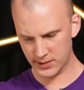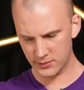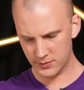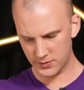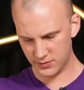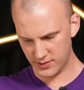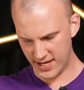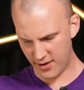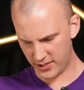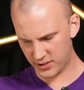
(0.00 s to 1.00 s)
So
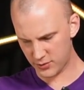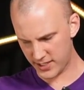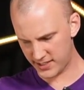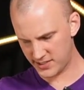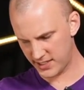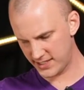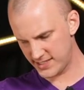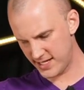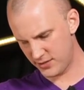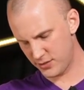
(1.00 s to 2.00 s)
now I can go ahead, tighten
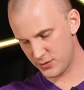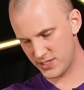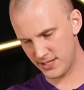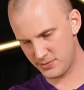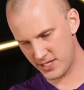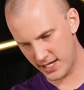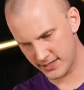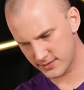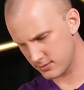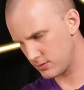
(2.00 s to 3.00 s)
down those zip
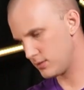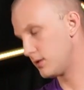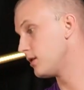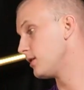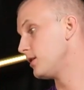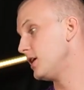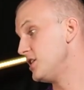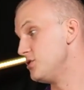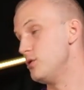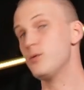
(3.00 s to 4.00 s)
ties and
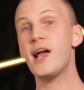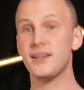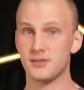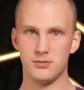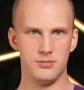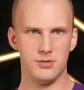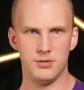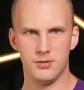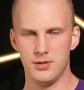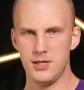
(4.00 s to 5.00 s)
do the rest.
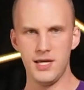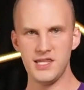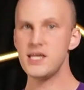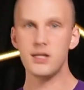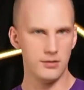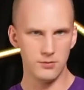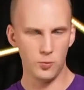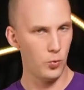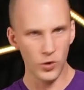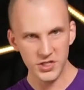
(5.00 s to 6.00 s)
And then
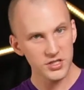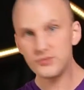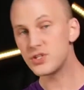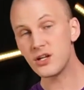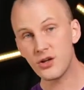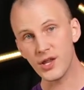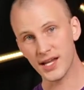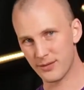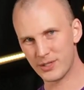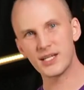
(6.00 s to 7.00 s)
once you've done all that,
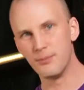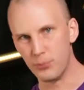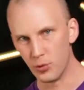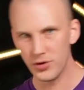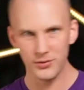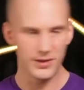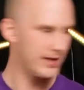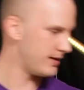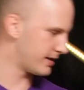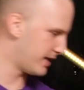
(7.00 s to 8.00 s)
and I'm not going to bore you with
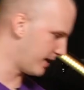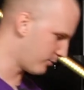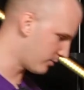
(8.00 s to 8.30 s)
that on camera